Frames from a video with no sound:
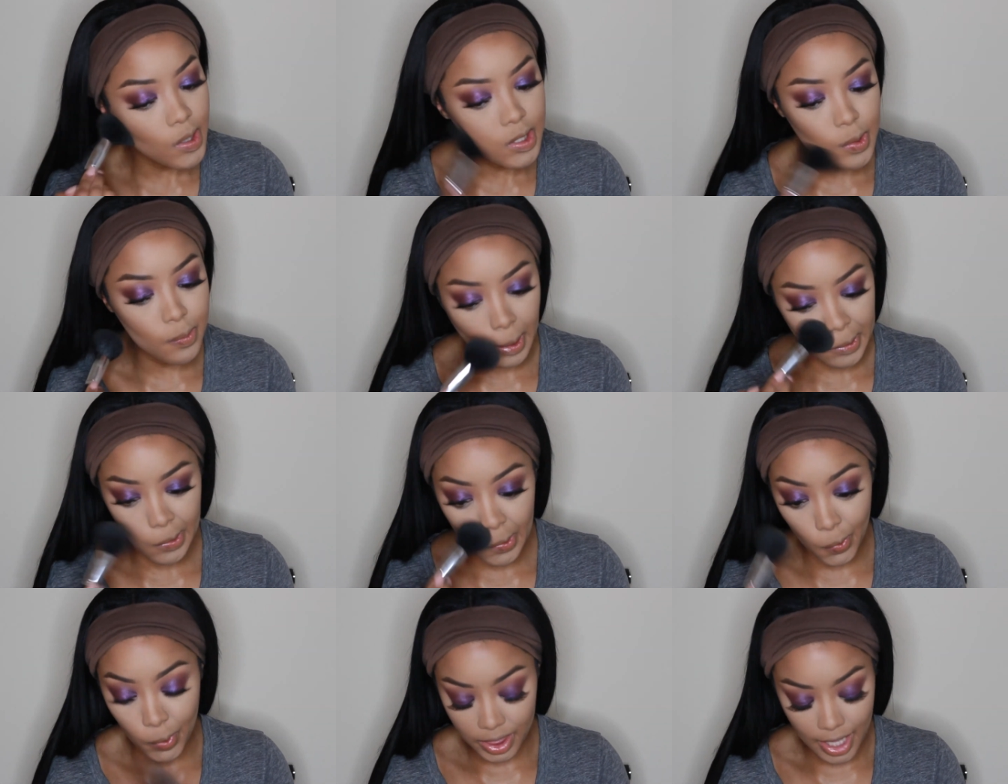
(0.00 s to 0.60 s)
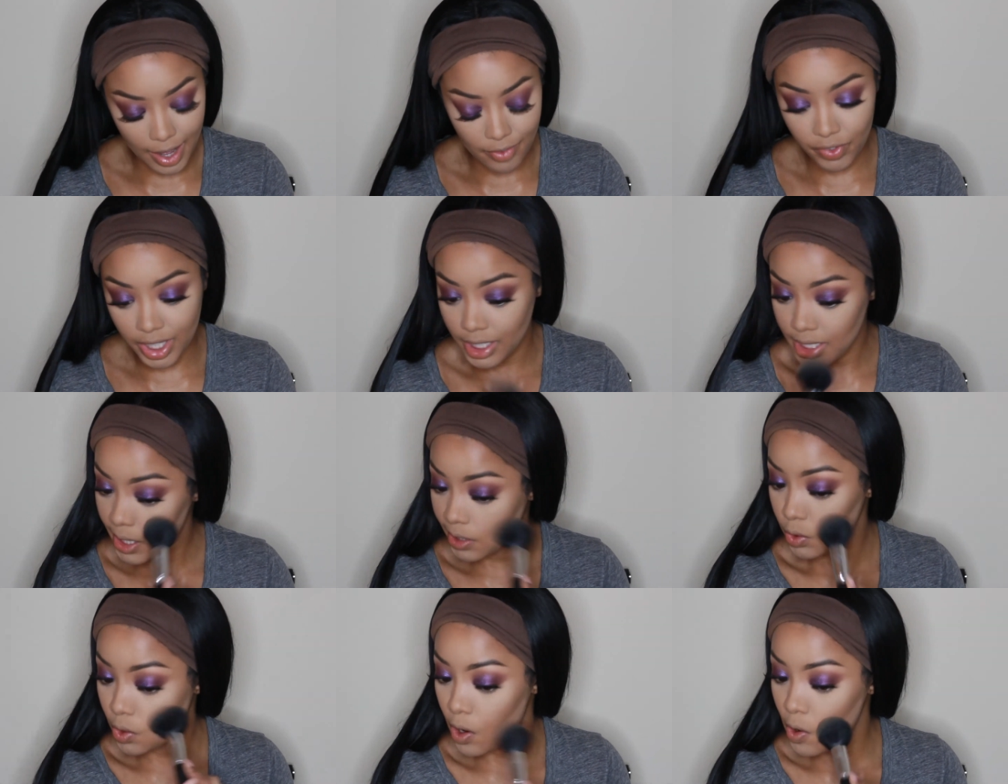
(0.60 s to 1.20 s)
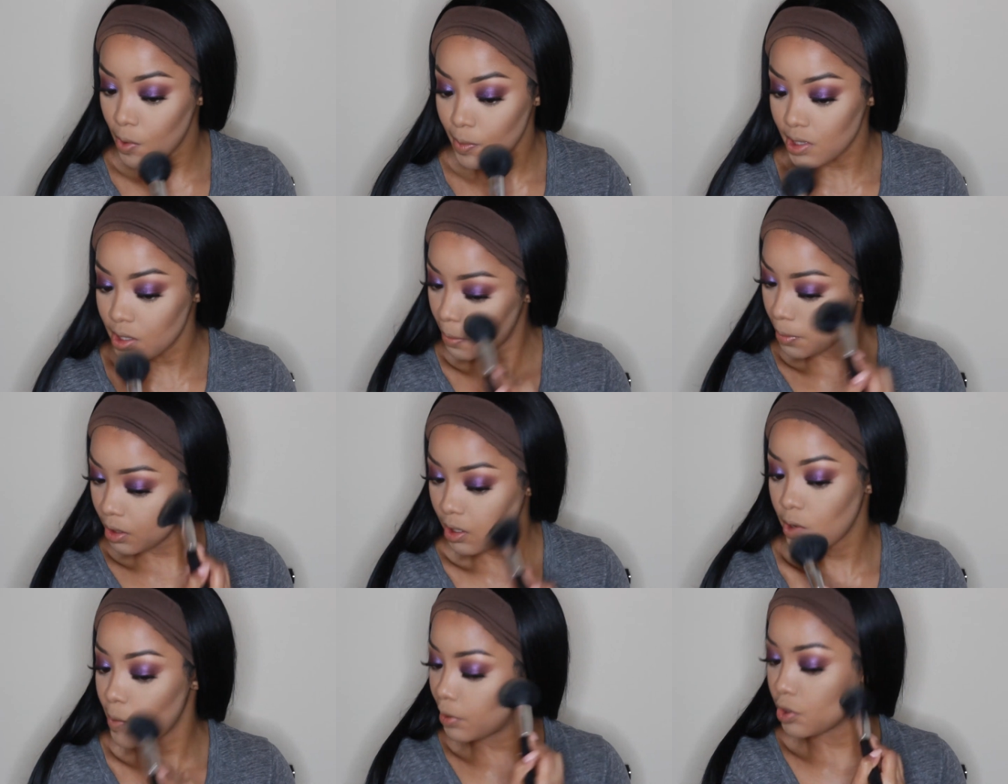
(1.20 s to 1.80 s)
NC45.
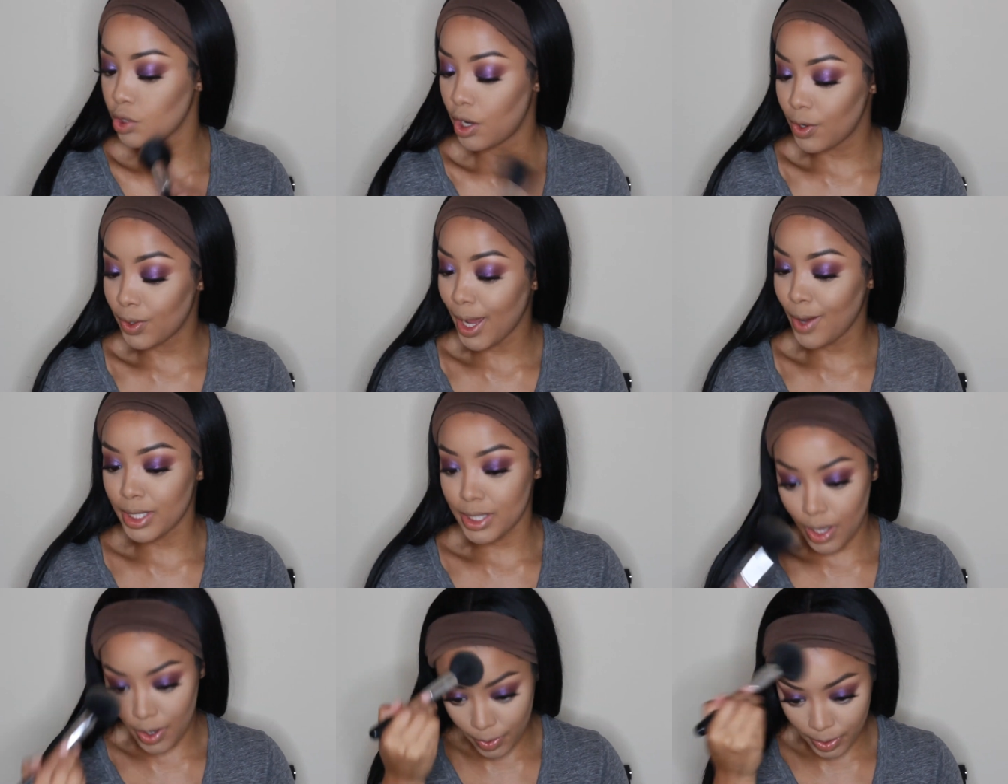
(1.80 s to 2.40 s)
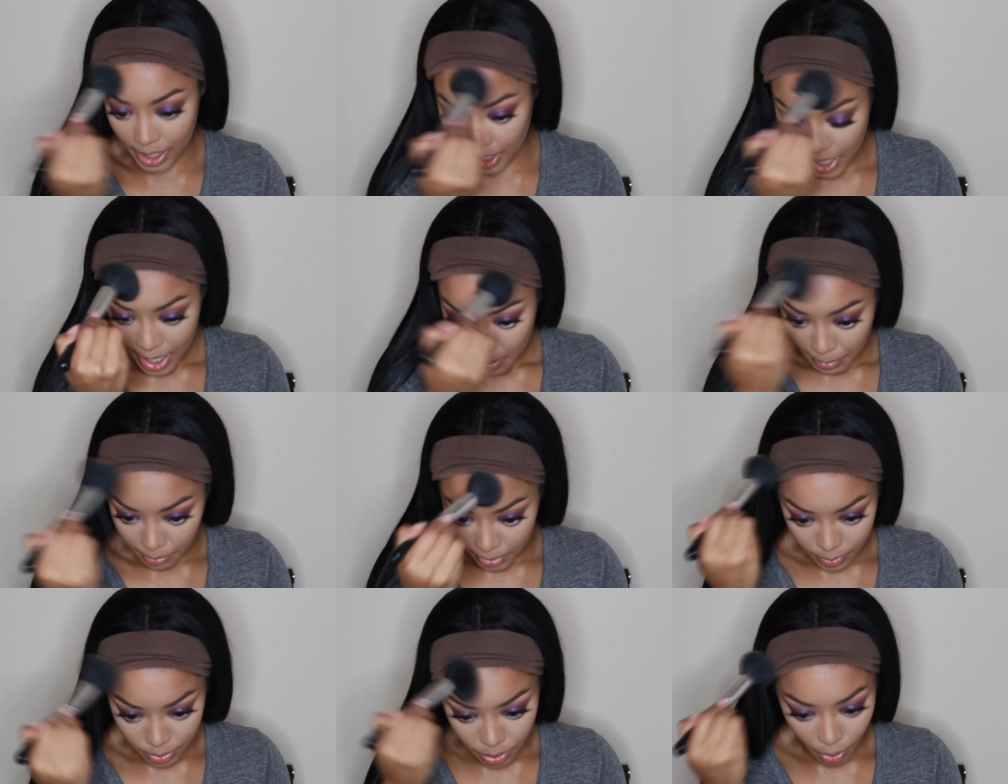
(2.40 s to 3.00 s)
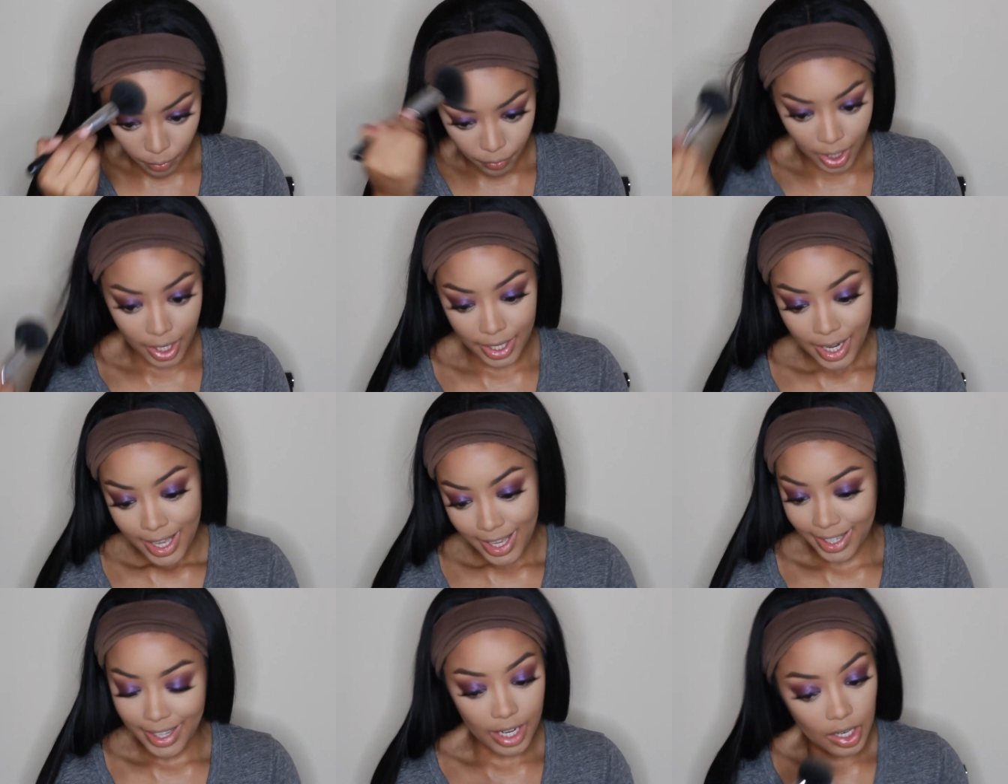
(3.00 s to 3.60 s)
And then after that, I'm going to contour with my
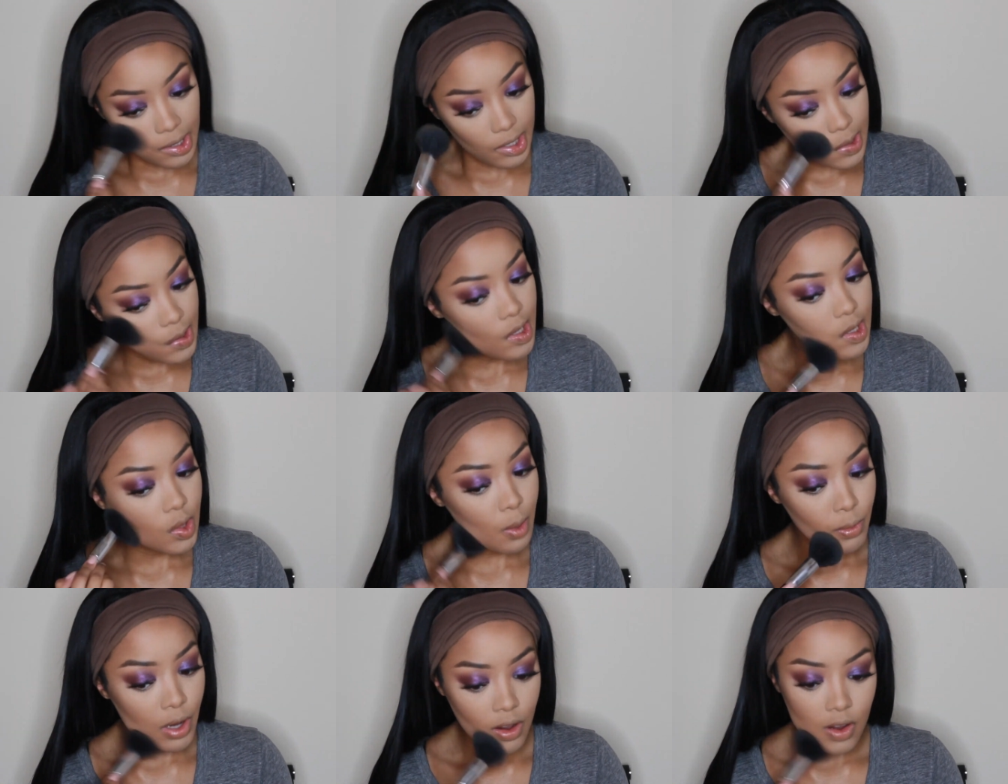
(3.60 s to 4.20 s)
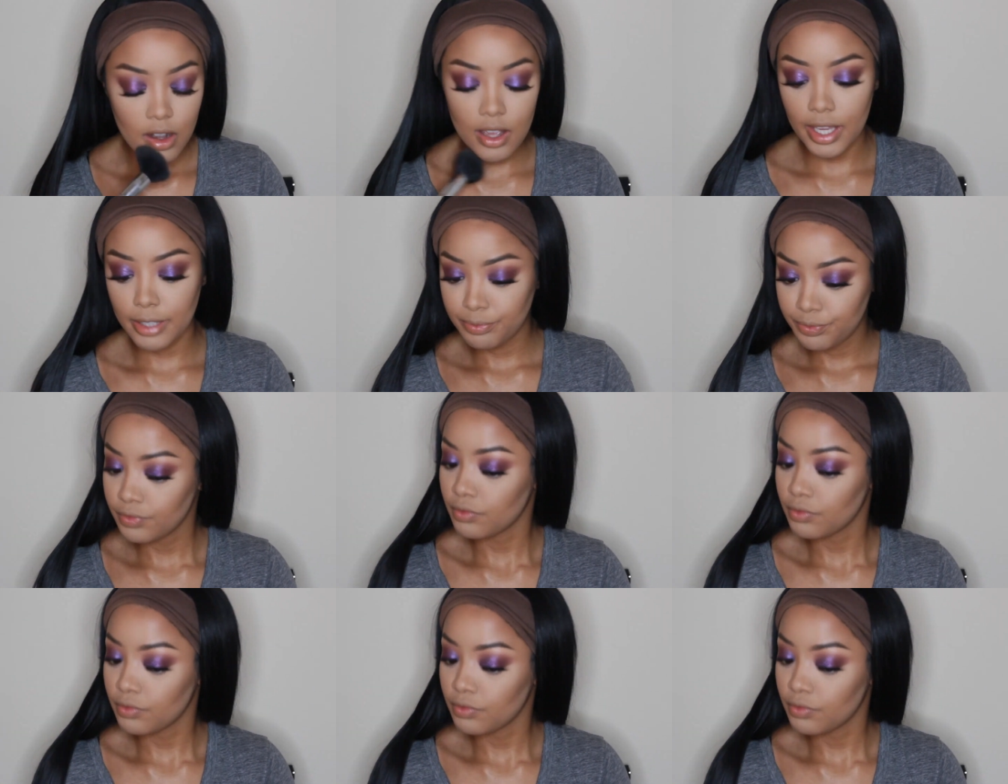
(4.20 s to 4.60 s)
NYX Contour Kit,